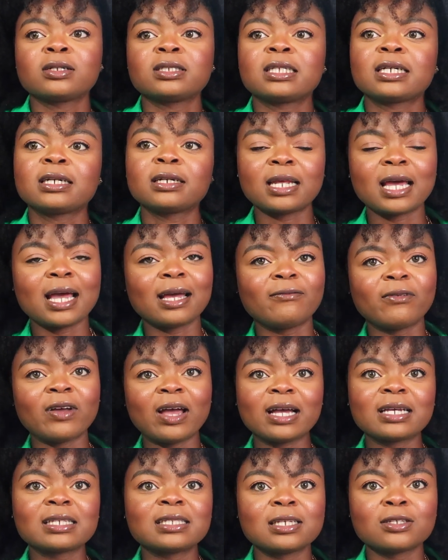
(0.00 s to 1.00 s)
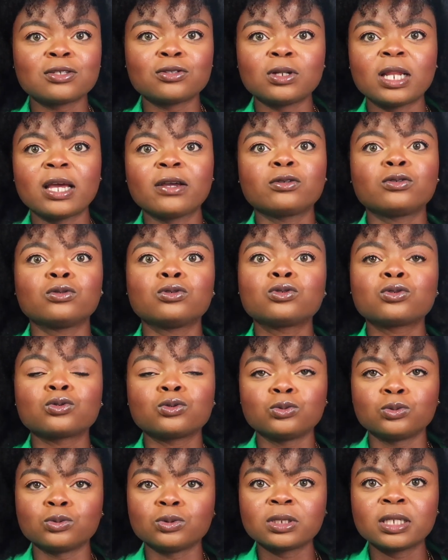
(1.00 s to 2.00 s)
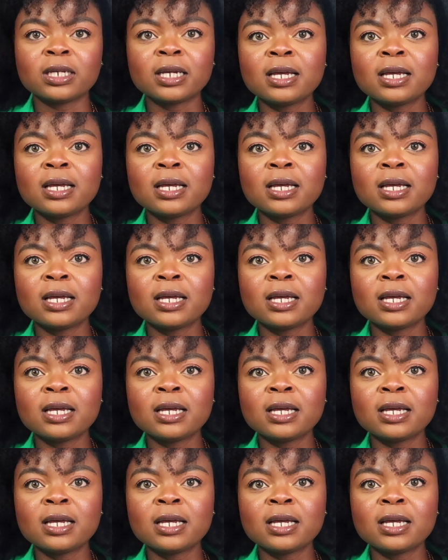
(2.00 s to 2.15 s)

they could have access to like those schools